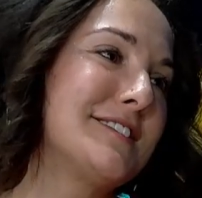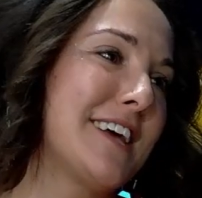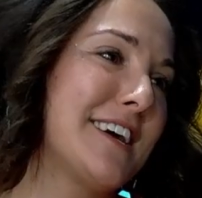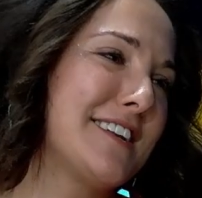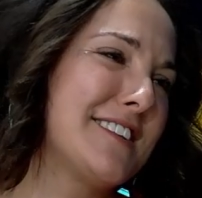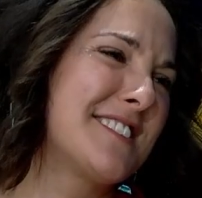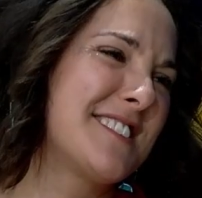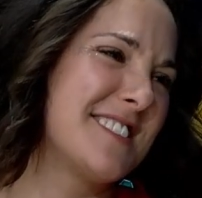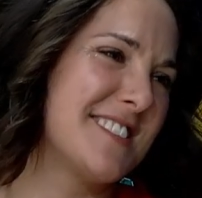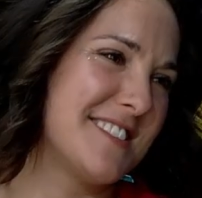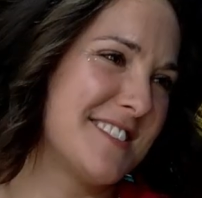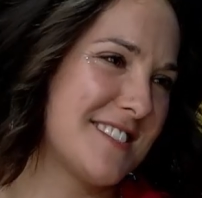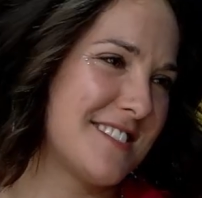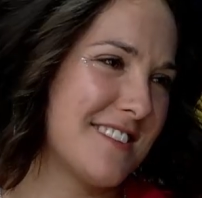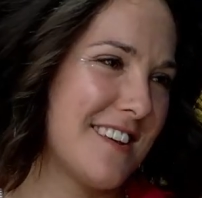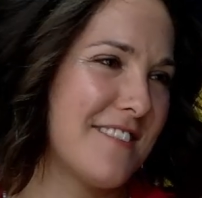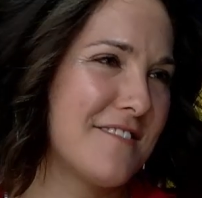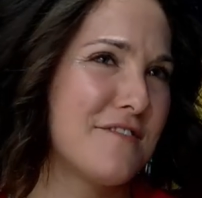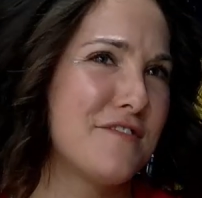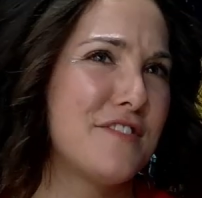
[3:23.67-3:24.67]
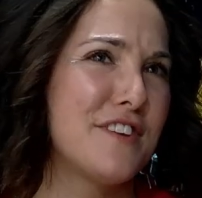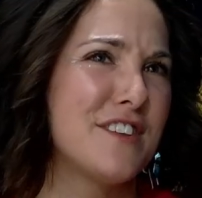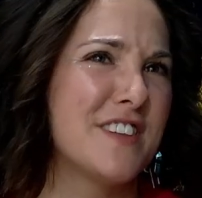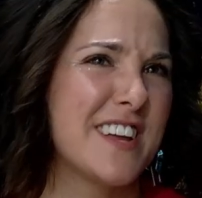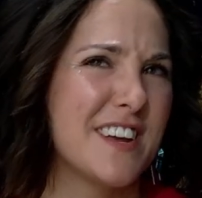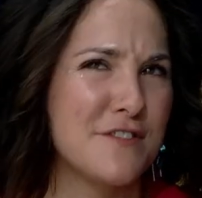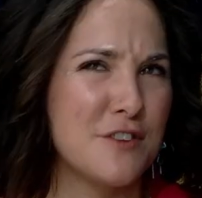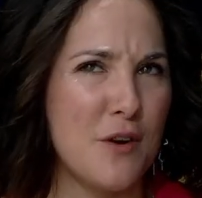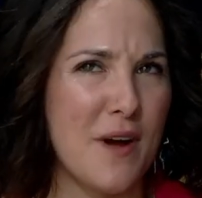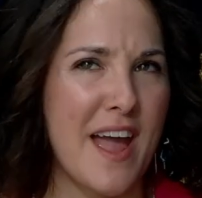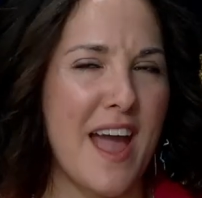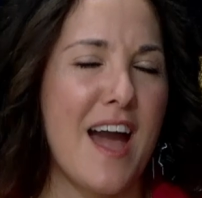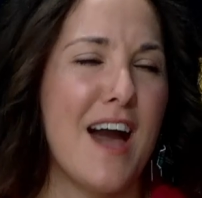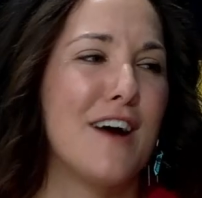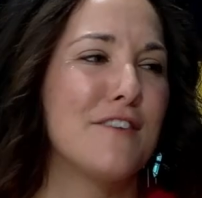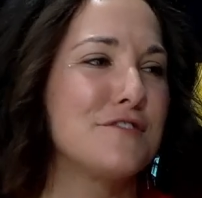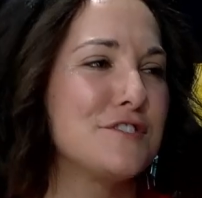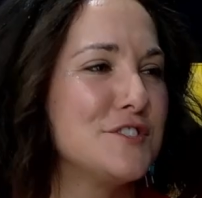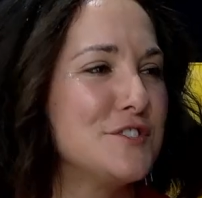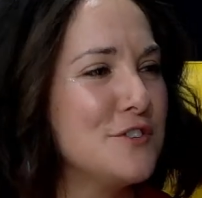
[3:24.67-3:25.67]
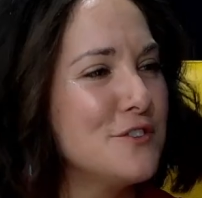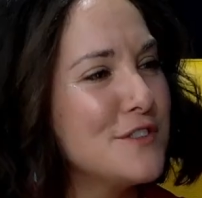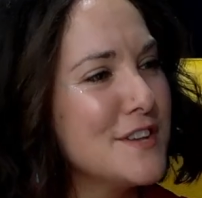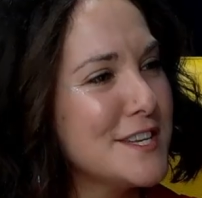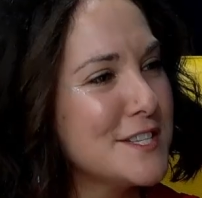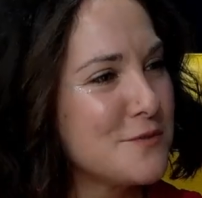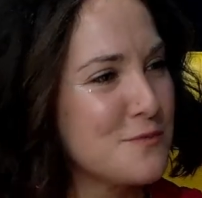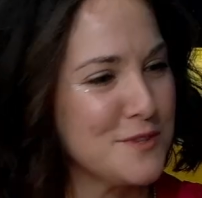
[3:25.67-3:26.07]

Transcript: that it's this feeling of, no, I have to do this,